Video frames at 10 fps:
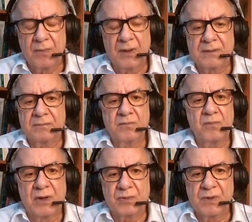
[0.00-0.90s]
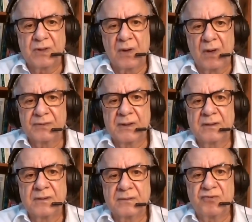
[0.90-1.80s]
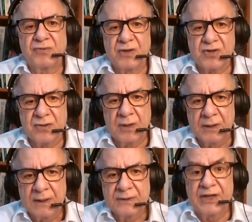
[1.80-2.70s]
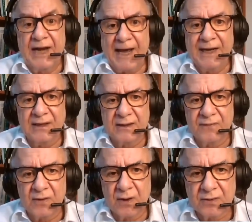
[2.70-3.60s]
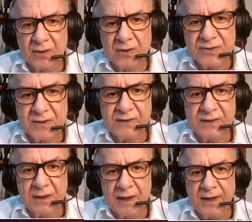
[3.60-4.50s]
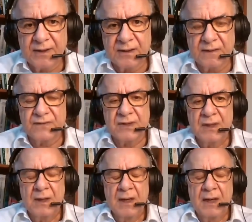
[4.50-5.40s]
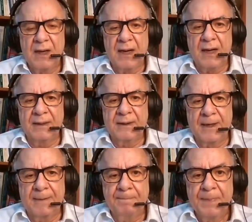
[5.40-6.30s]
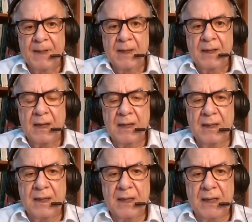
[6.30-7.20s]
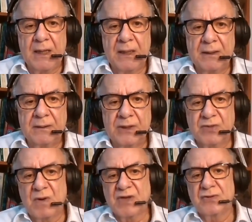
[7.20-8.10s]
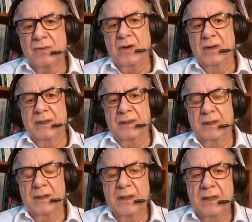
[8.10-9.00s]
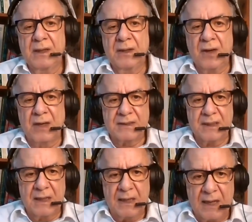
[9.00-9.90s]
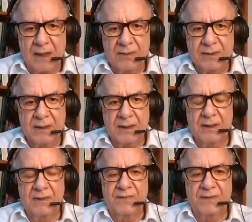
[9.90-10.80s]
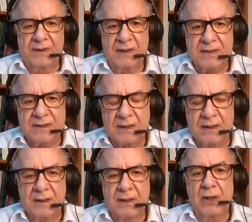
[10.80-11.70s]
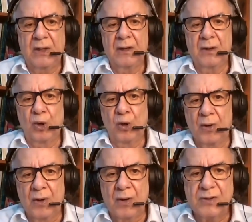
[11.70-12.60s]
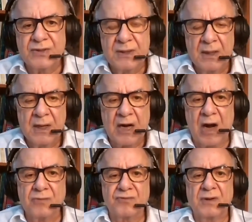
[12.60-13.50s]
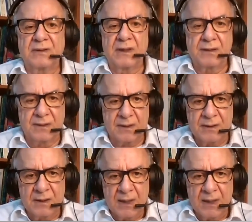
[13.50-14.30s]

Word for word: what what we call the, the traditional, the native law, the laws of the natives. And um, uh, this was only uh, not allowed if these uh, laws contradicted